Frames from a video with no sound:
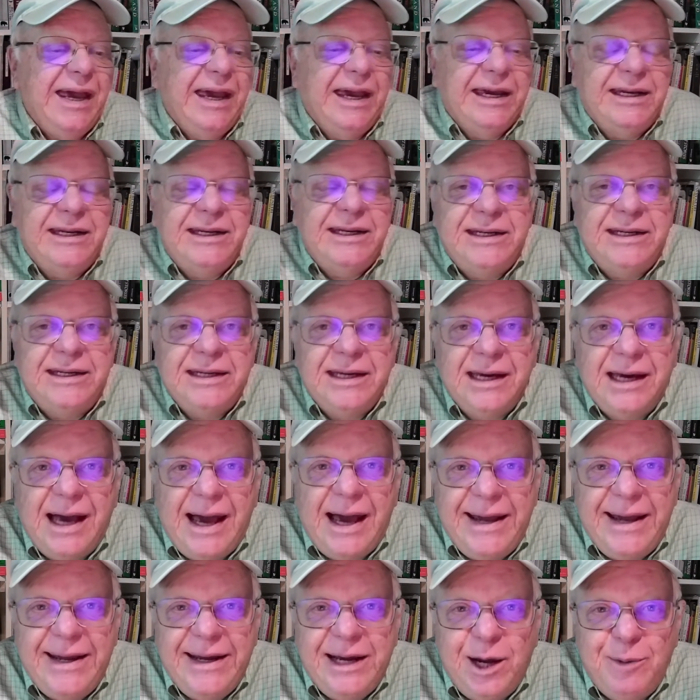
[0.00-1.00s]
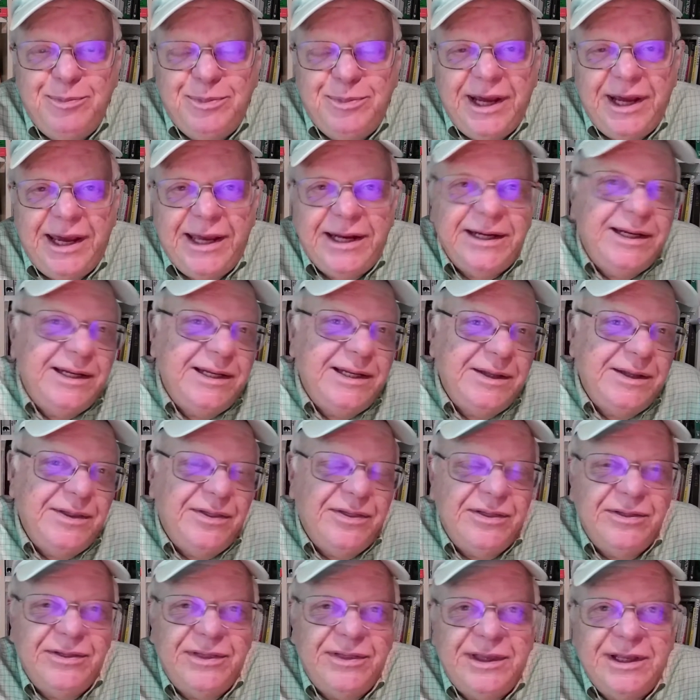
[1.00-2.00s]
And I updated
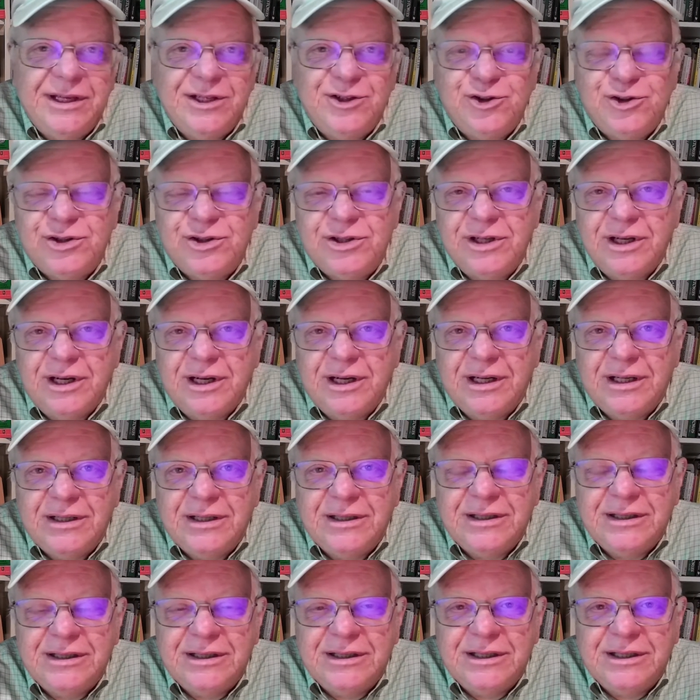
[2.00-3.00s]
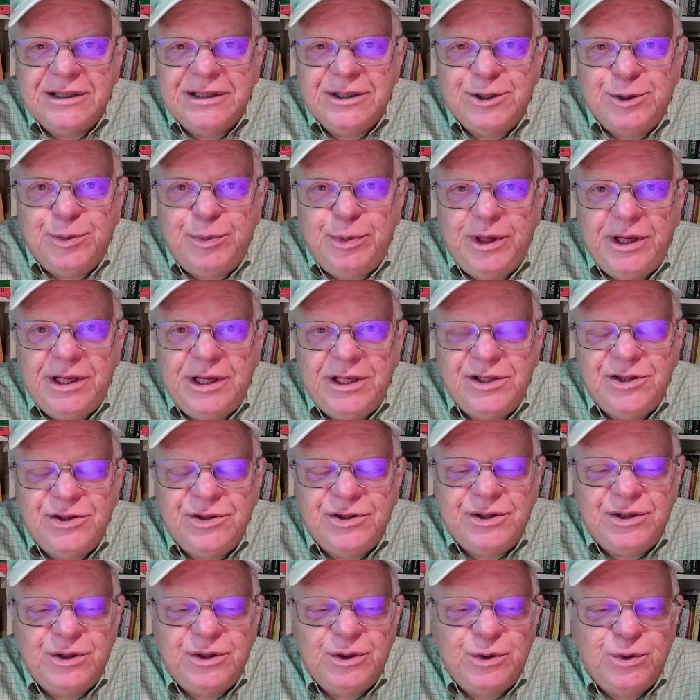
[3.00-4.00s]
this
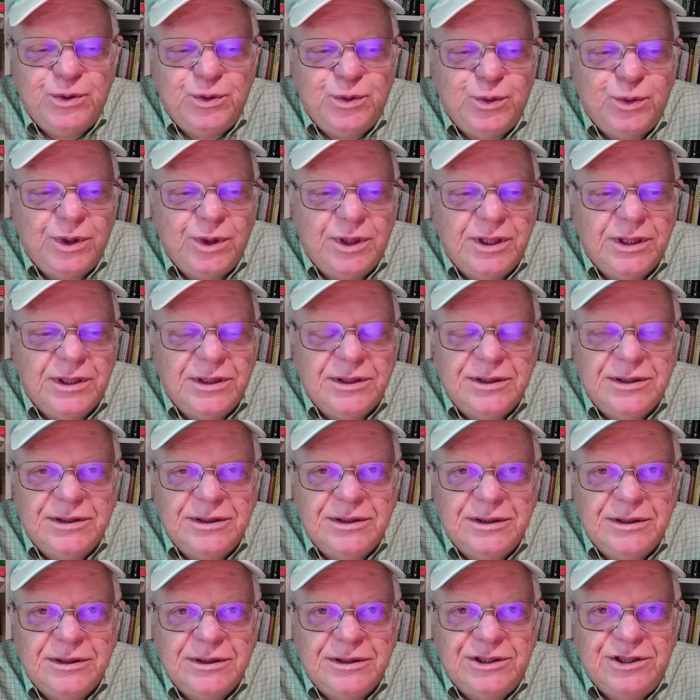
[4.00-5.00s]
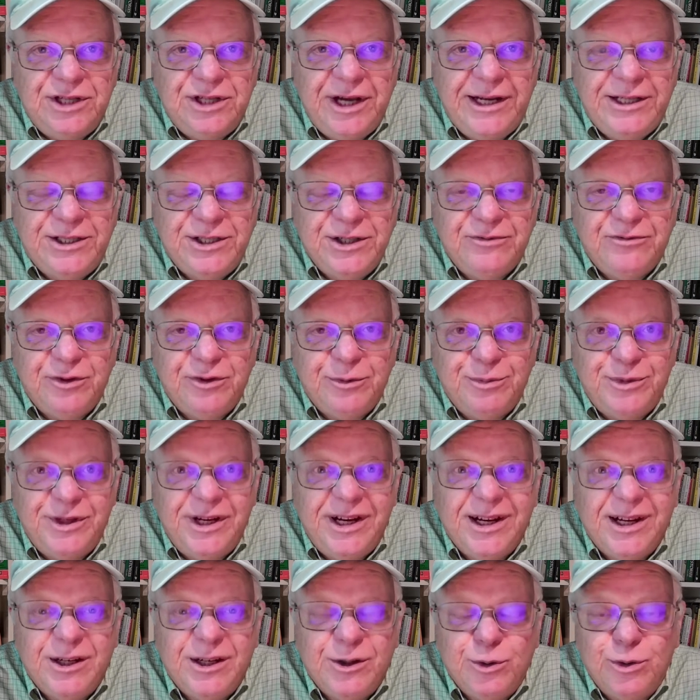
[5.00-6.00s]
piece to change it from
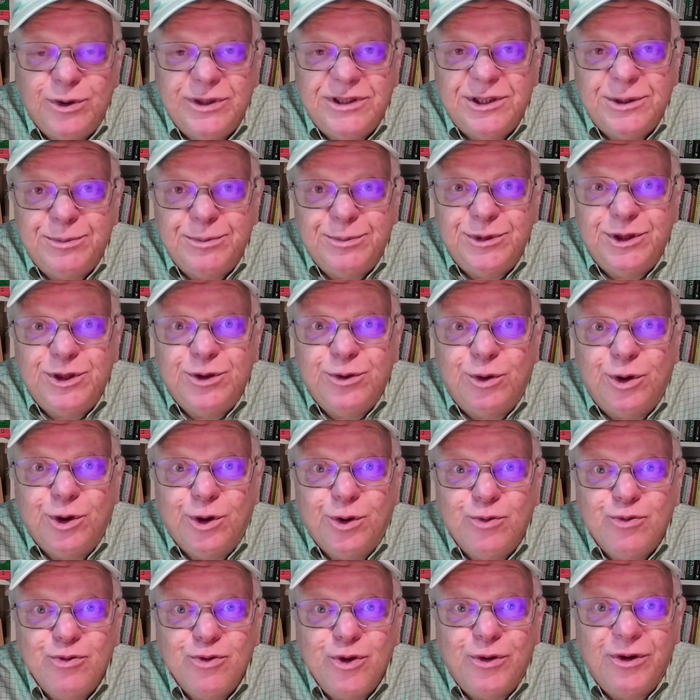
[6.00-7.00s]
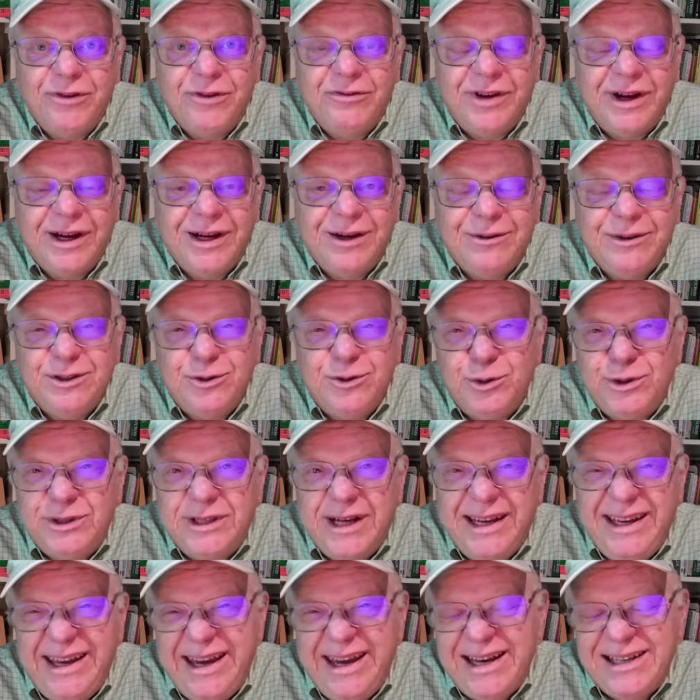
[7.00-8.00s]
terrorism to coronavirus,
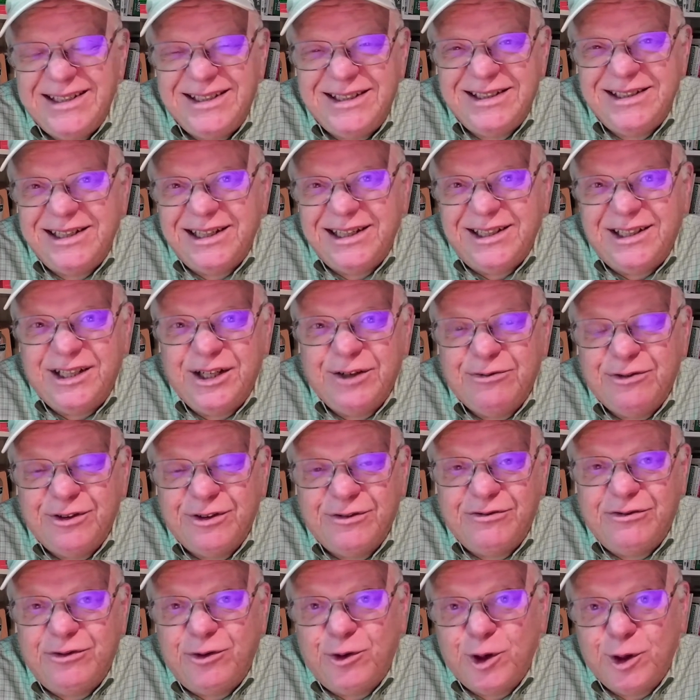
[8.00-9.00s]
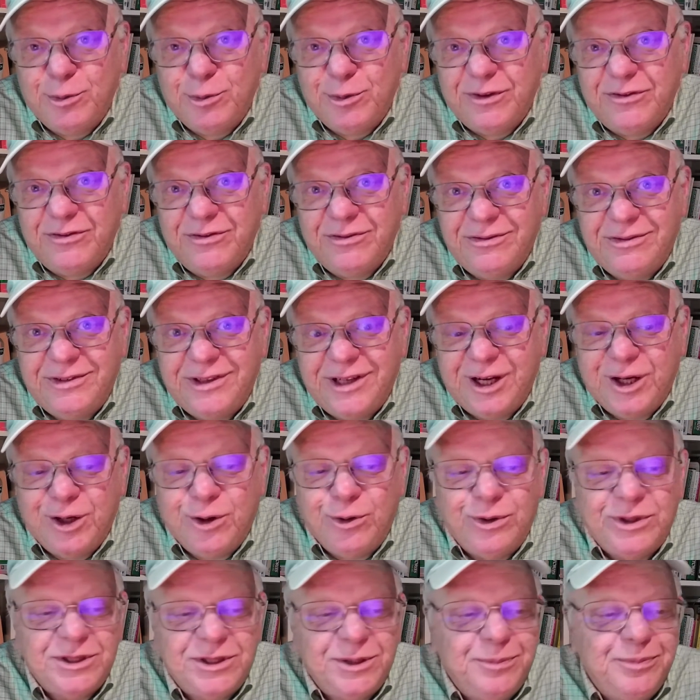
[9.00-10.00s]
which I guess is a different form of
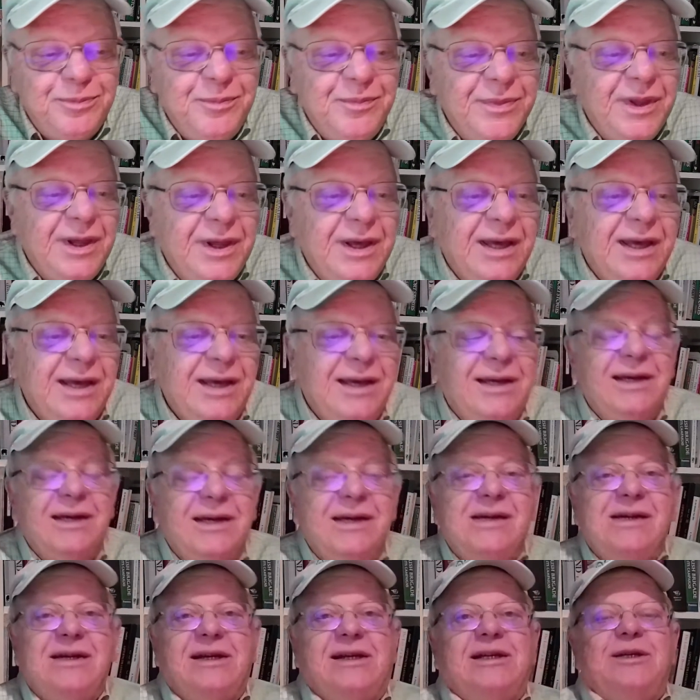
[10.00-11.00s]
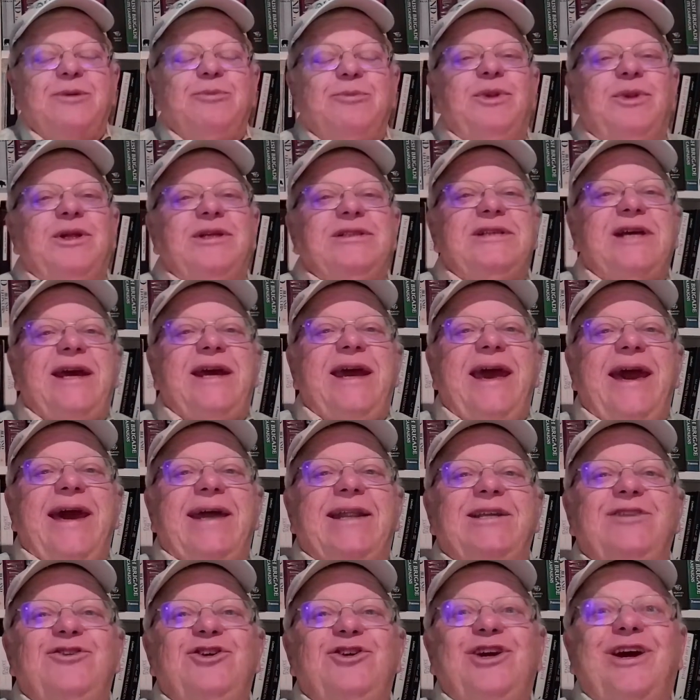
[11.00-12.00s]
terrorism. Plus, I
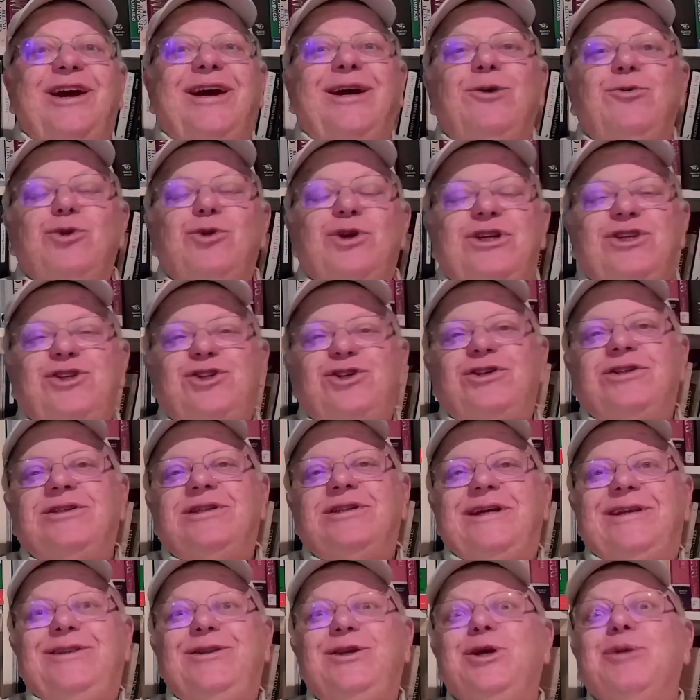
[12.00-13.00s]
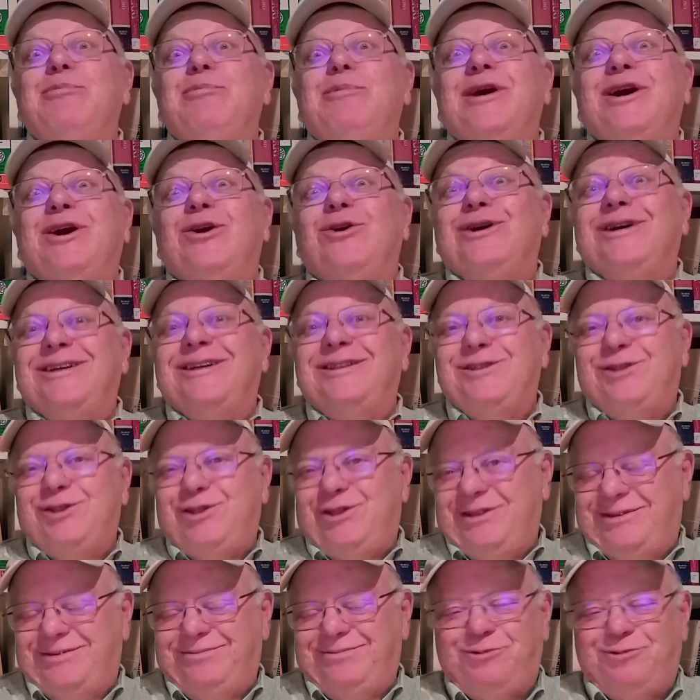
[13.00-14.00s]
added the Irish and the
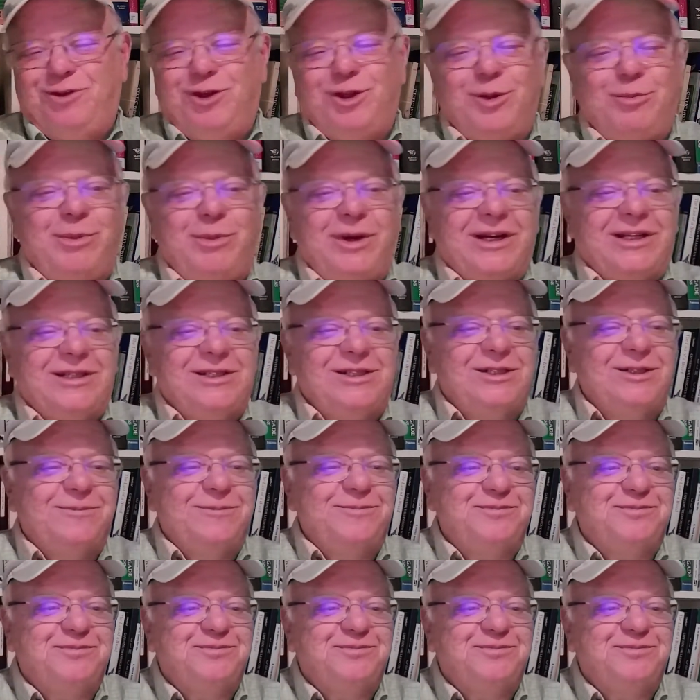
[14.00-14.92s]
Americans to the mix.